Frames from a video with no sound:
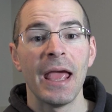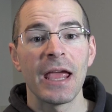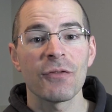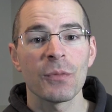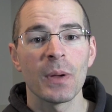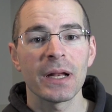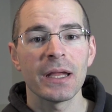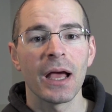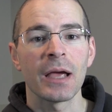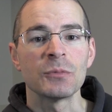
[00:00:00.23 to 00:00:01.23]
Hey
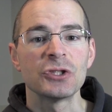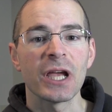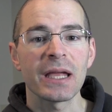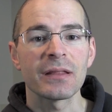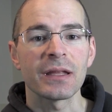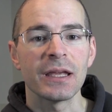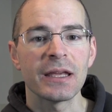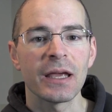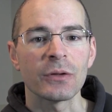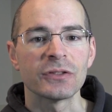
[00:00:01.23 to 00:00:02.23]
everybody, I'm Jake, the
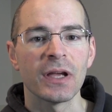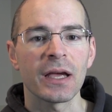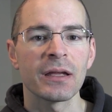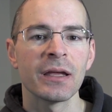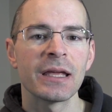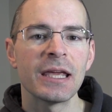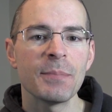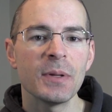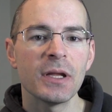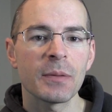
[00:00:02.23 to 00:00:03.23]
GeekOutTech,
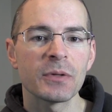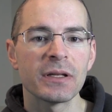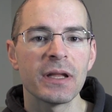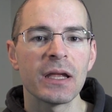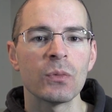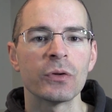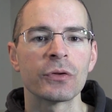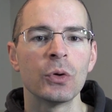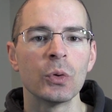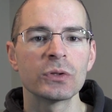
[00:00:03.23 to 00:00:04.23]
keeping you up to date with
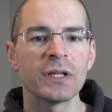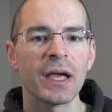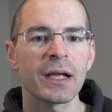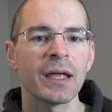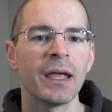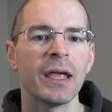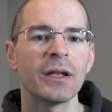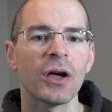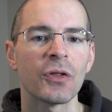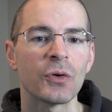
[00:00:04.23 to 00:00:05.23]
cool tech
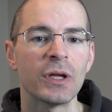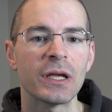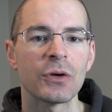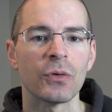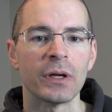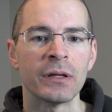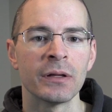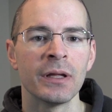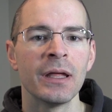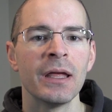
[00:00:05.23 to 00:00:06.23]
and other geekery.
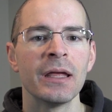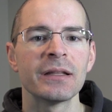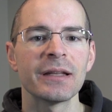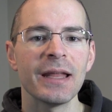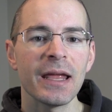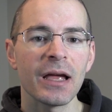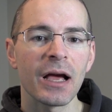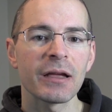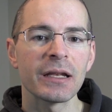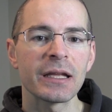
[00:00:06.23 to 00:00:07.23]
Today
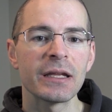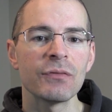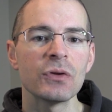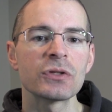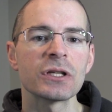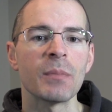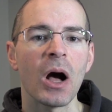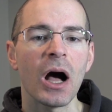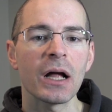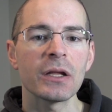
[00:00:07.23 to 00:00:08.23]
I'm going to give you some
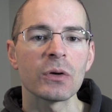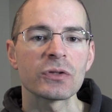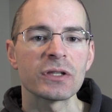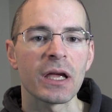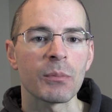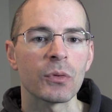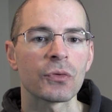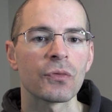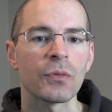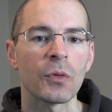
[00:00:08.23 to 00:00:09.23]
audio
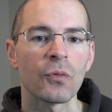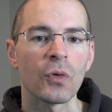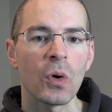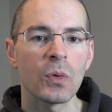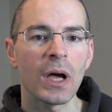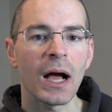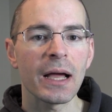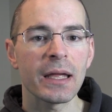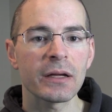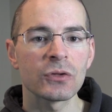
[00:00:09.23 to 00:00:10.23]
samples from the Rode
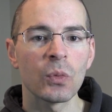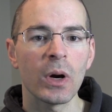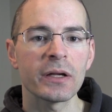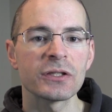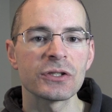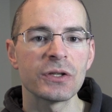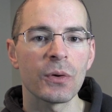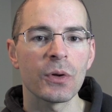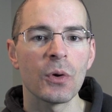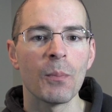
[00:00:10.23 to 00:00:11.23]
iXY
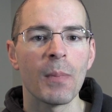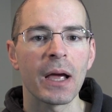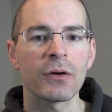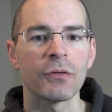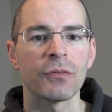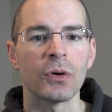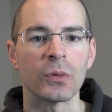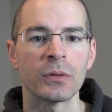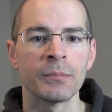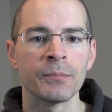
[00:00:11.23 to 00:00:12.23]
stereo
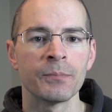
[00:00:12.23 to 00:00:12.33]
microphone.